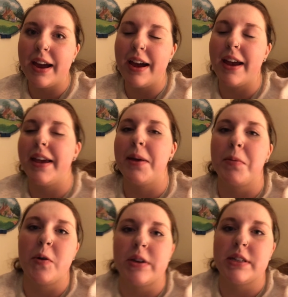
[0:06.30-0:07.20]
I am
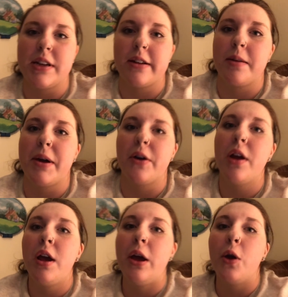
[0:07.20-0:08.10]
going to talk about
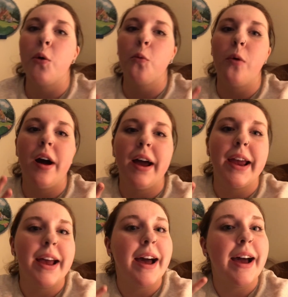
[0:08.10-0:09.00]

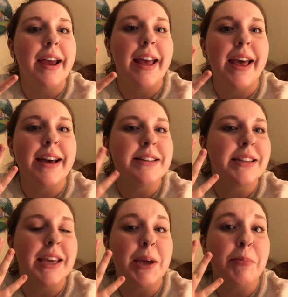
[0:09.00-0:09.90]
why I had to
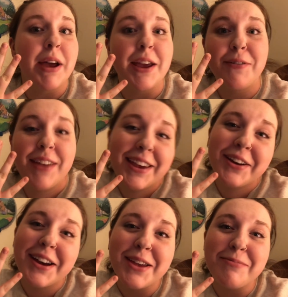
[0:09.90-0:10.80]
get my
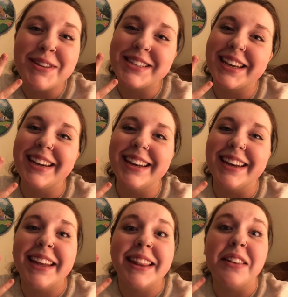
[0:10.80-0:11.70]
finger
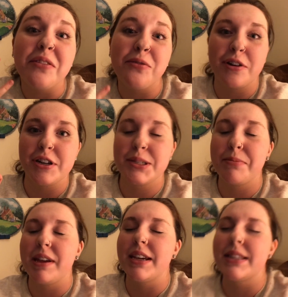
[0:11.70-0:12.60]
amputated in the first
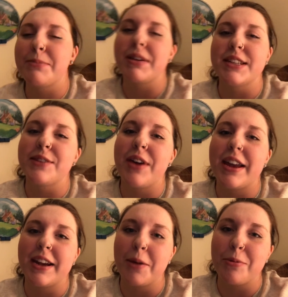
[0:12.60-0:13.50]
place, because I've had
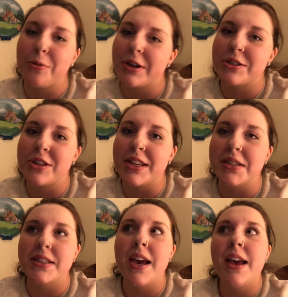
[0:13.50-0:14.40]
a couple
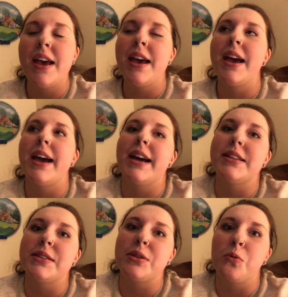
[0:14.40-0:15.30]
questions
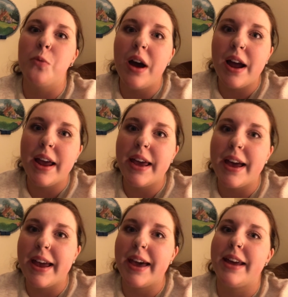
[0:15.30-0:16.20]
as to why
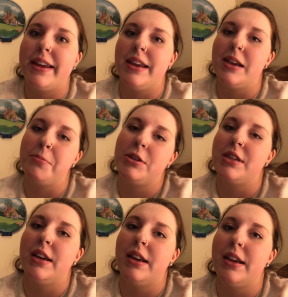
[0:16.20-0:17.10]
I had it
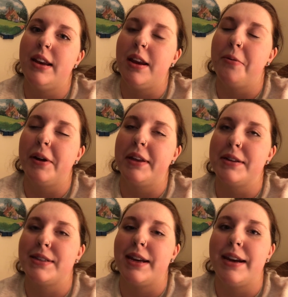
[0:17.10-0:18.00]
amputated, and I
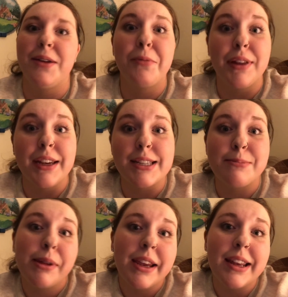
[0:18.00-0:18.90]
realized that I didn't really
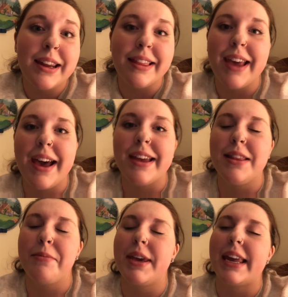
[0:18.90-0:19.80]
explain that in
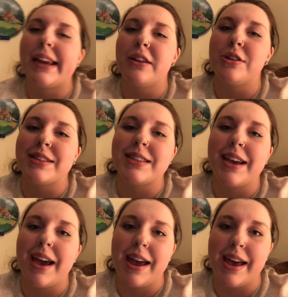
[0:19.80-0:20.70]
the beginning, just
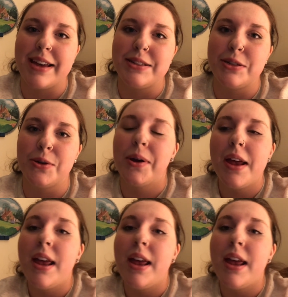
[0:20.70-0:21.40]
that I had to